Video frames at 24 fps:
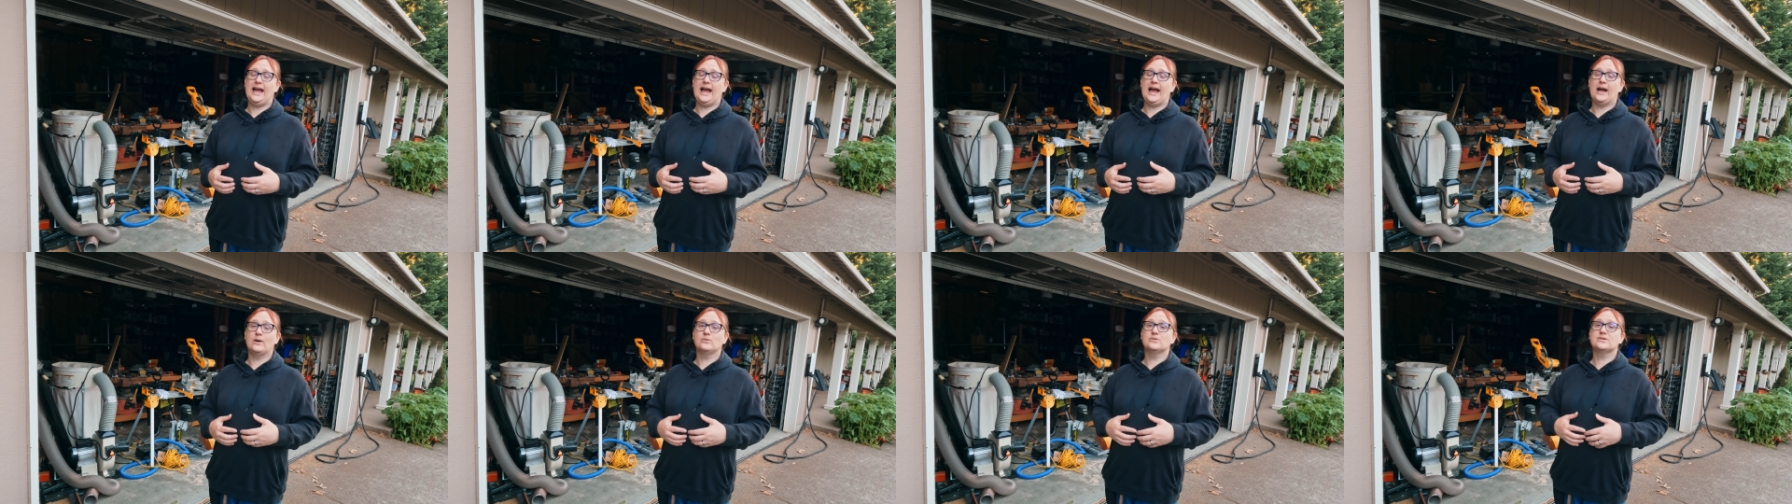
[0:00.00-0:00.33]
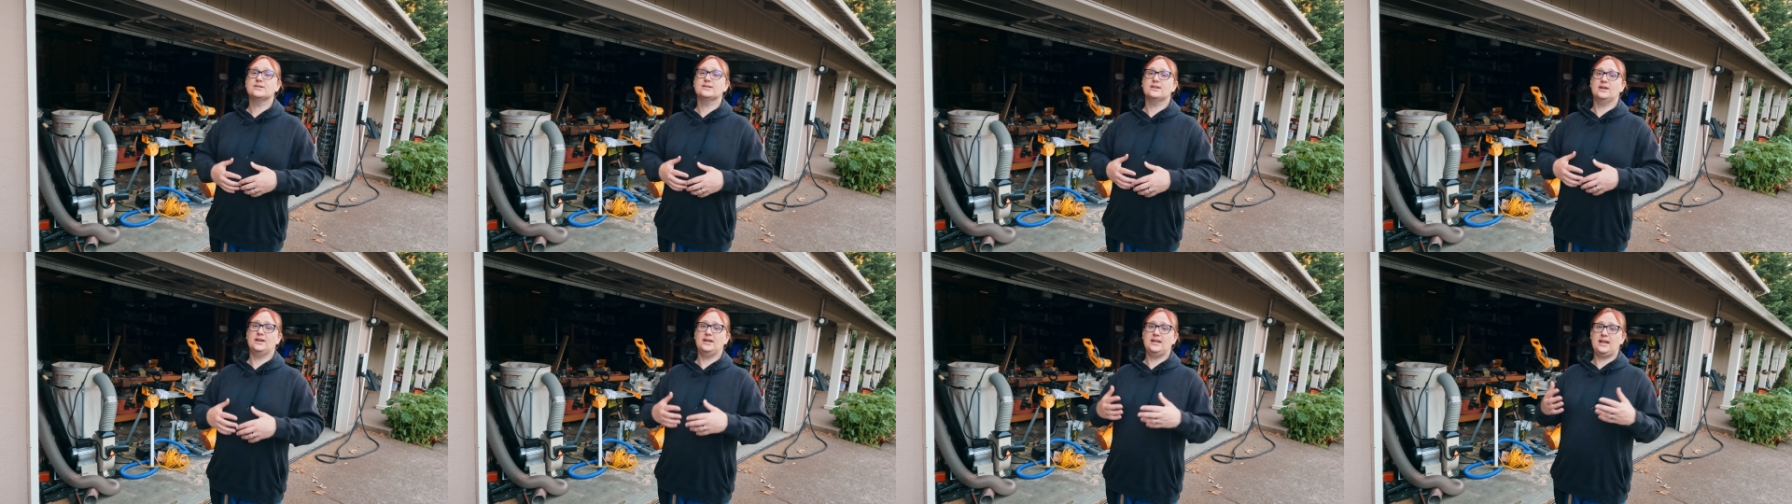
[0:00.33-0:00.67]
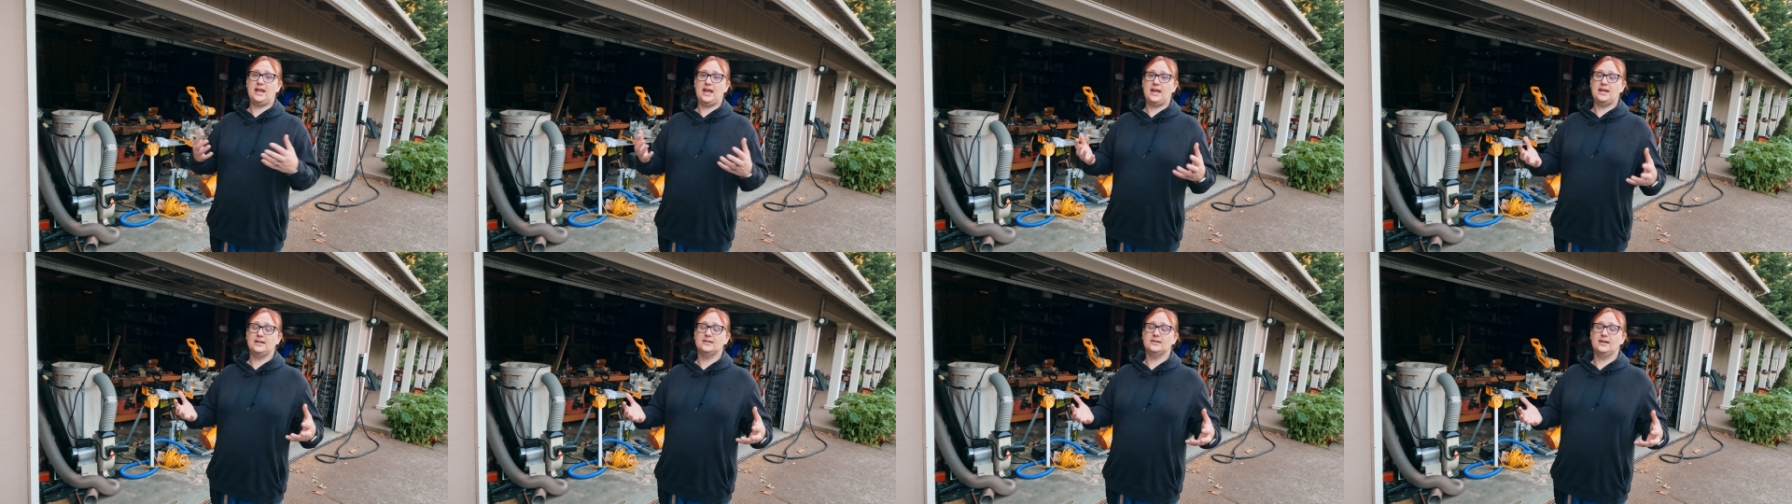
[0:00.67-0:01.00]
outside
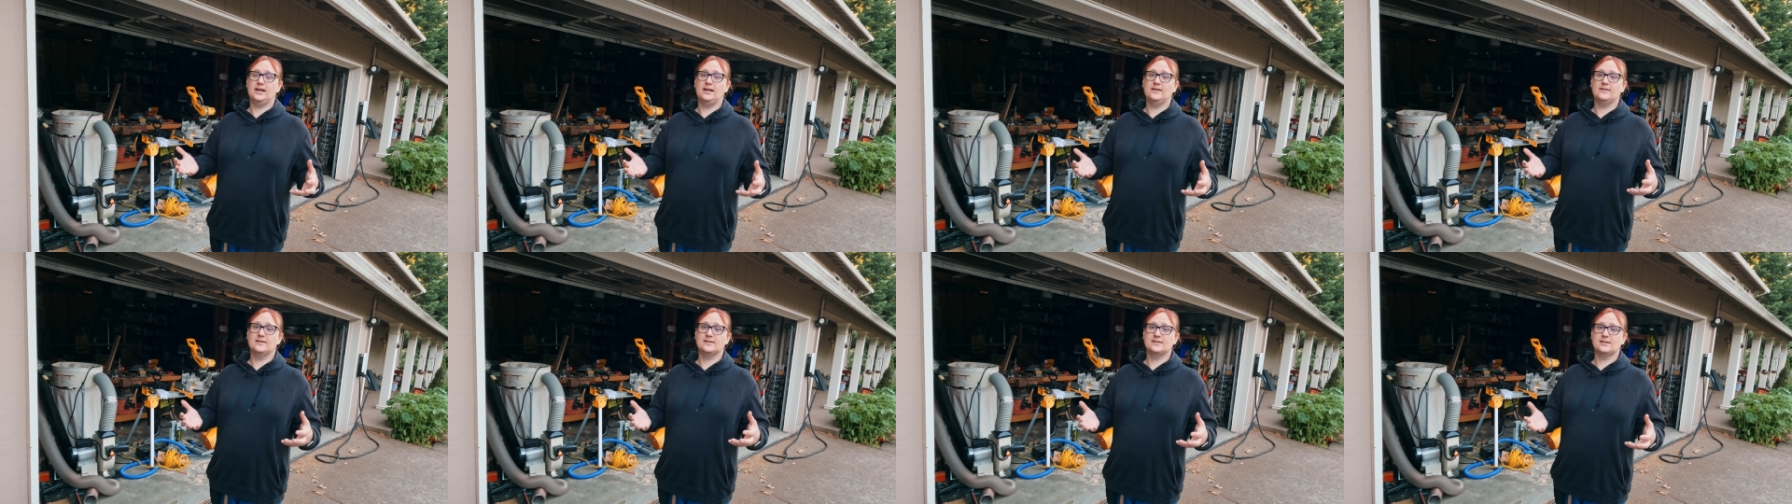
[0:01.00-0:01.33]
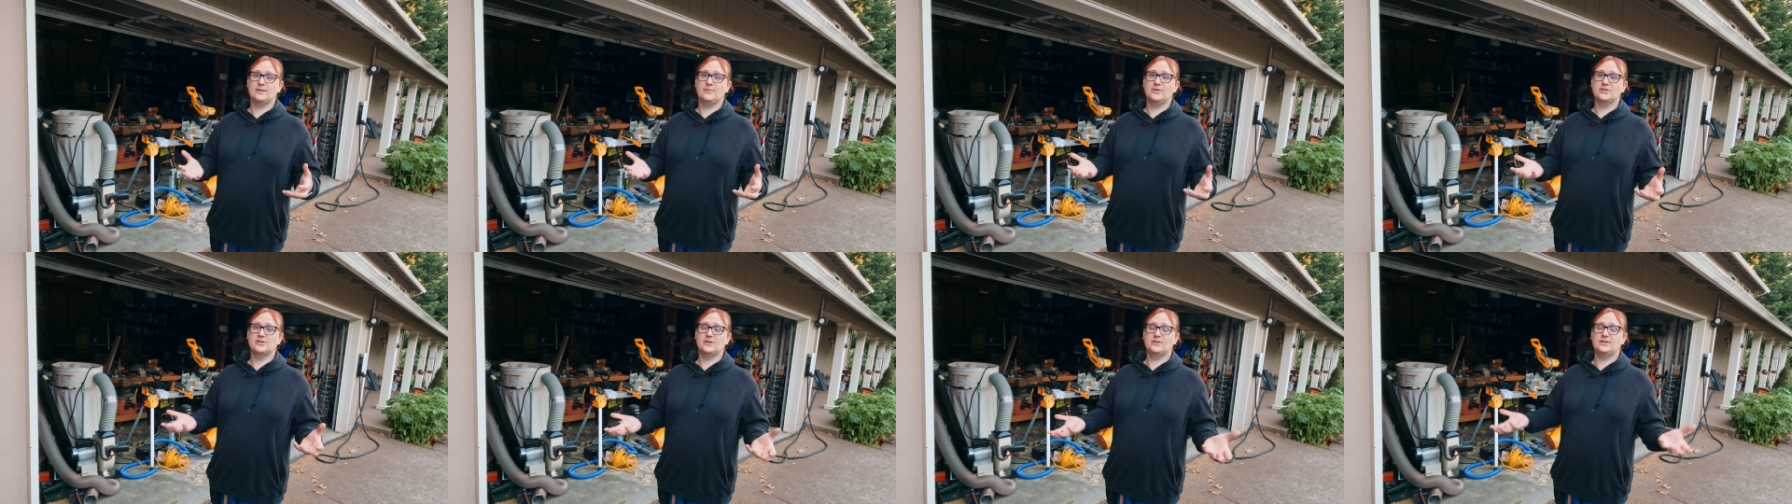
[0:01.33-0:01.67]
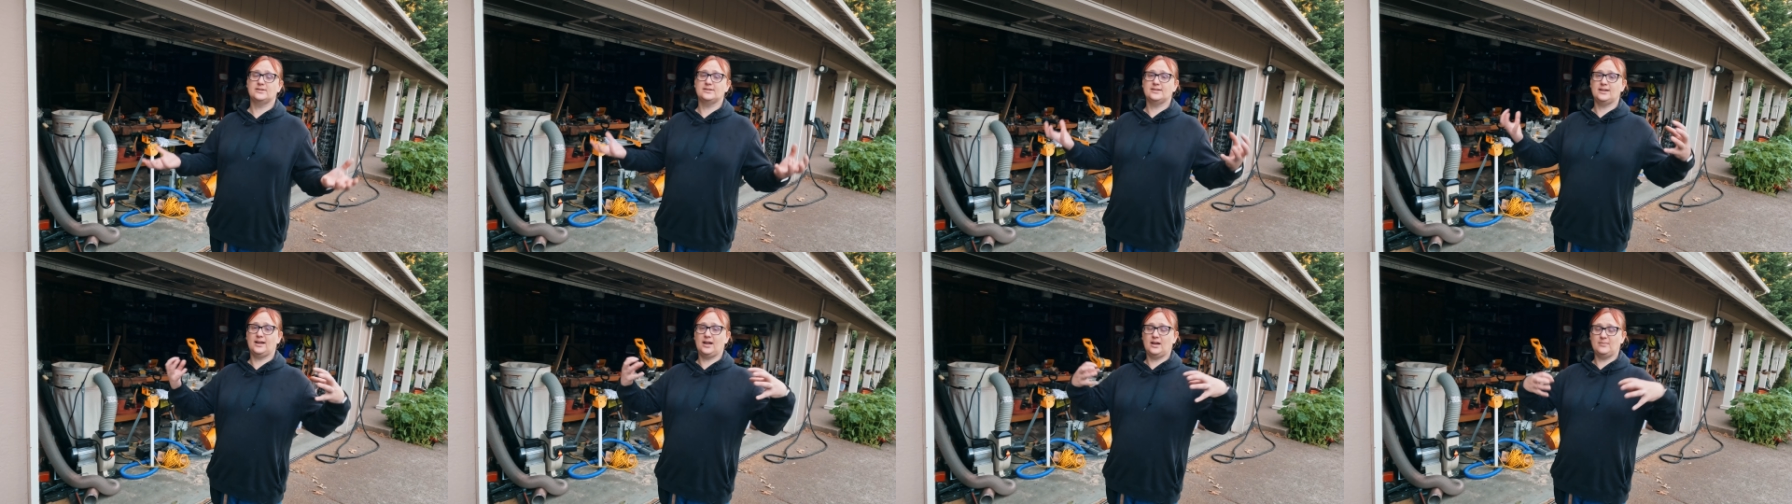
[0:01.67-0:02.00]
heat in the summer so it
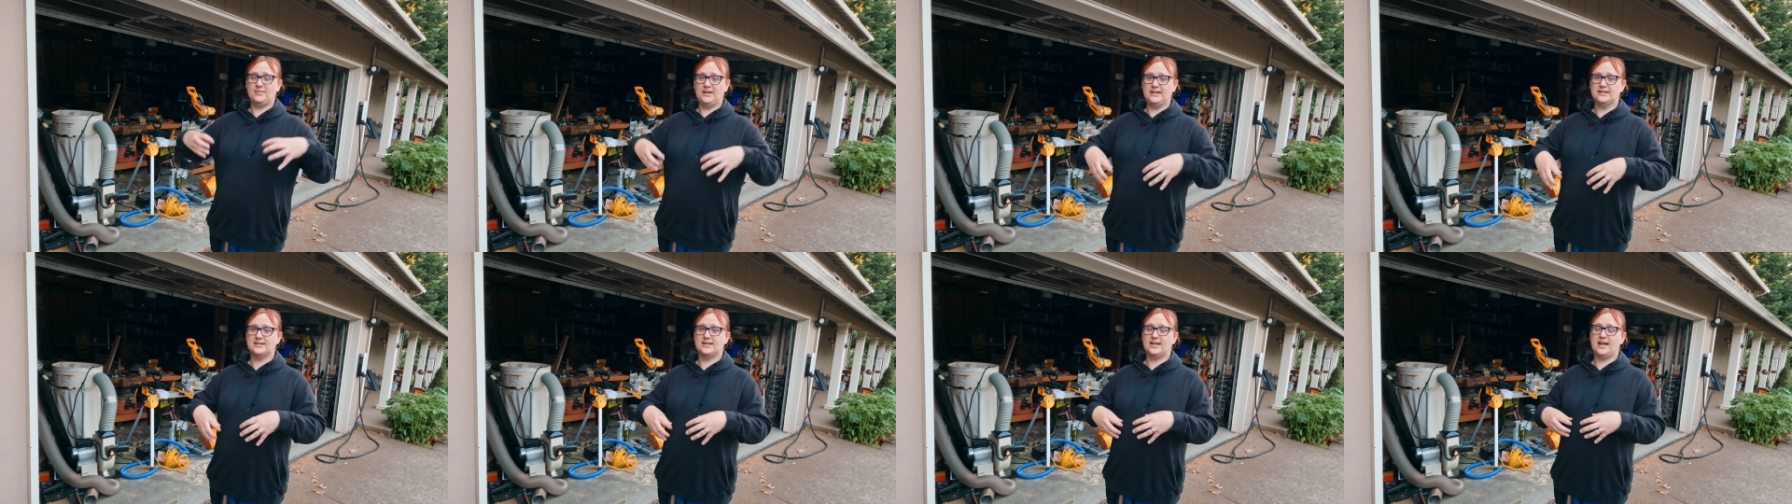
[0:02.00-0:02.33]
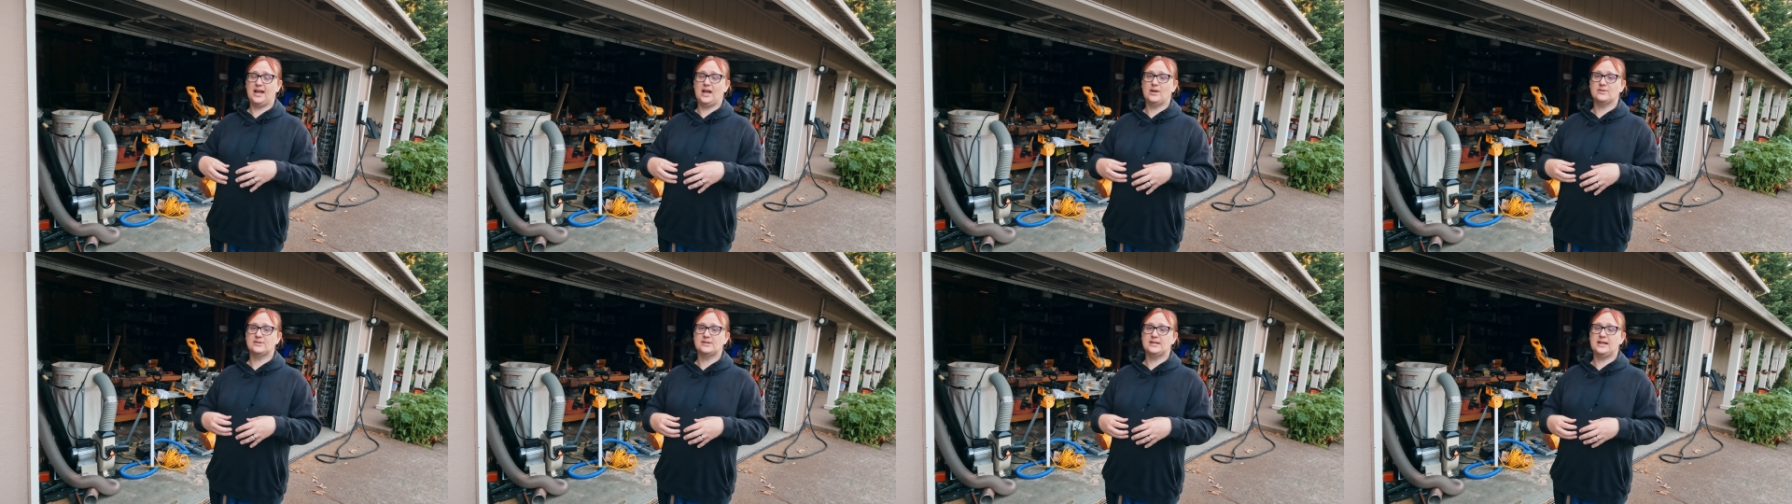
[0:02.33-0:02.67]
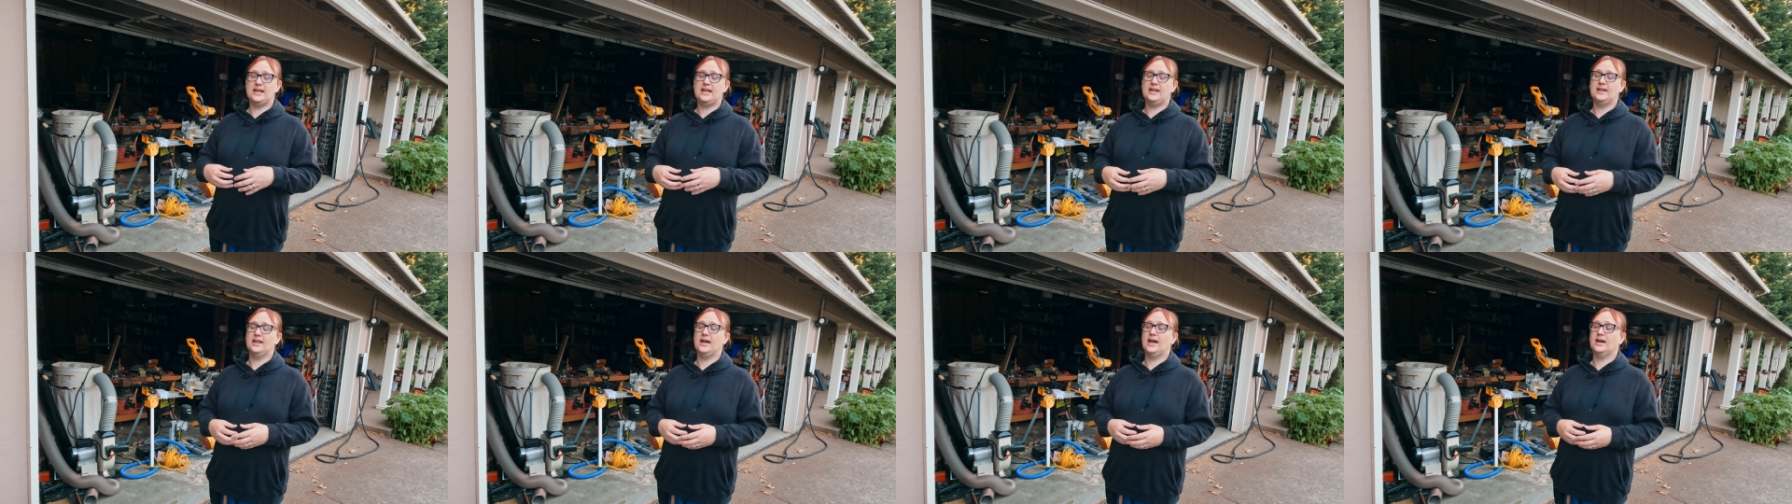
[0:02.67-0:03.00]
doesn't come into the house and
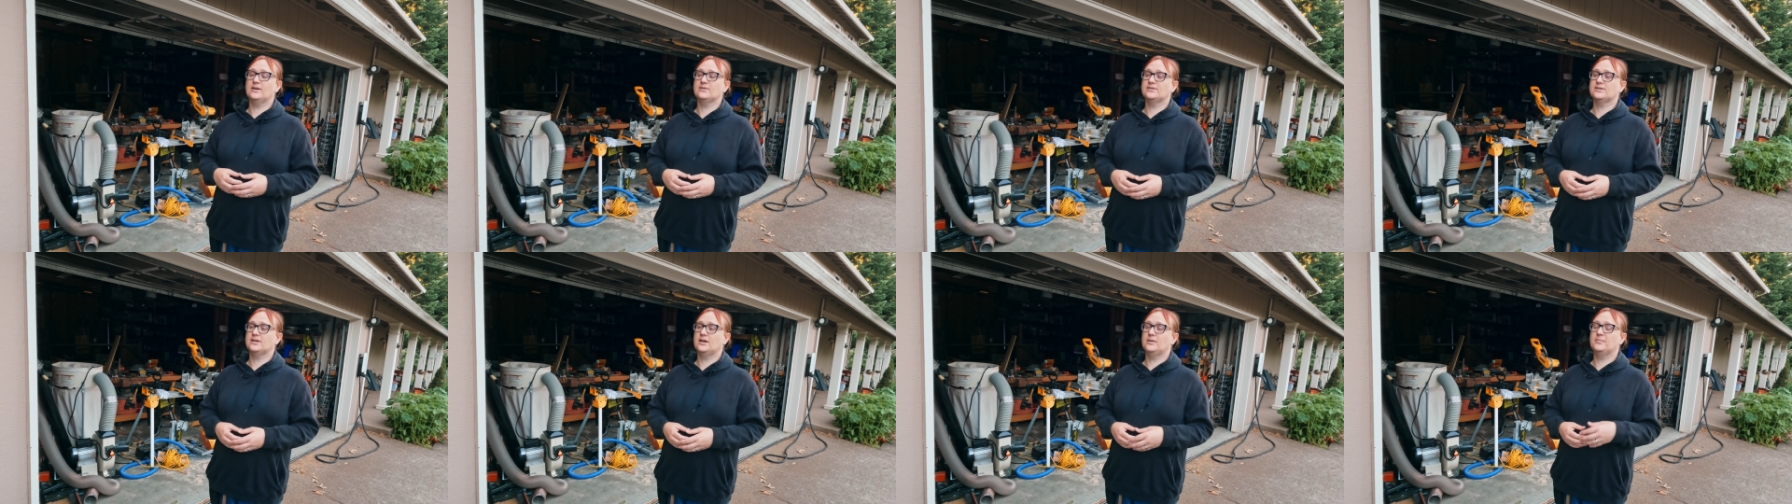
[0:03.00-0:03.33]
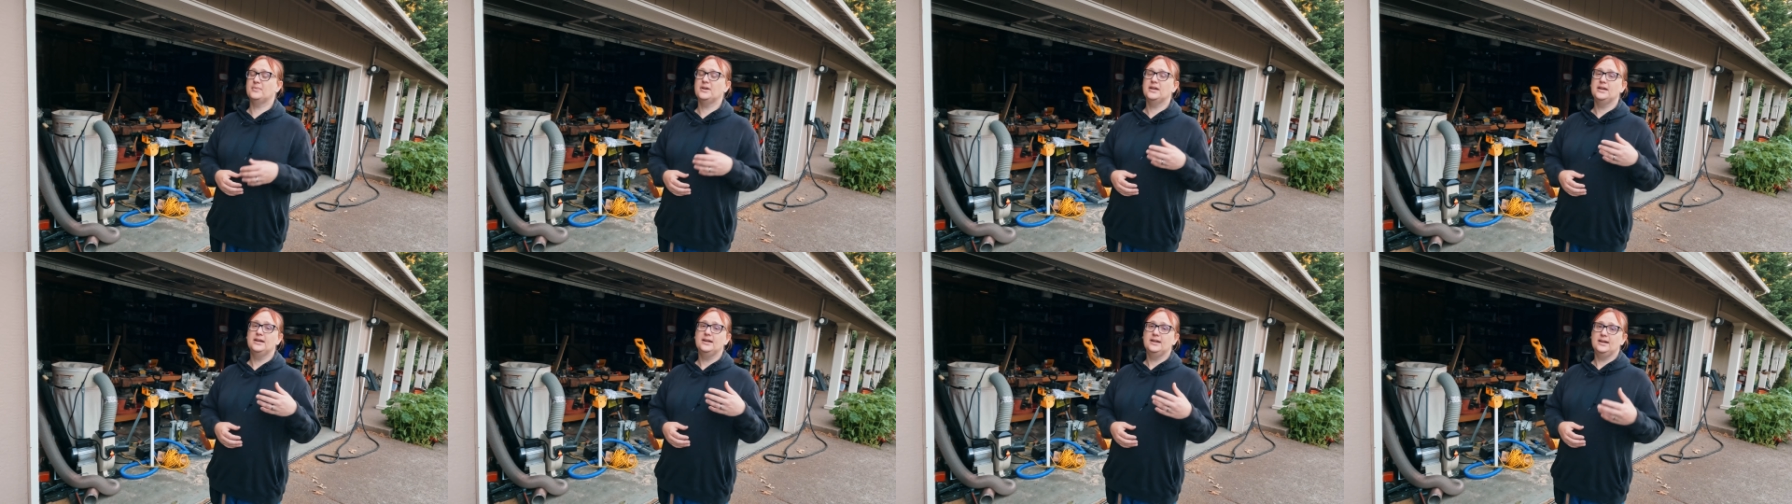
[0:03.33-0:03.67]
heat the house up.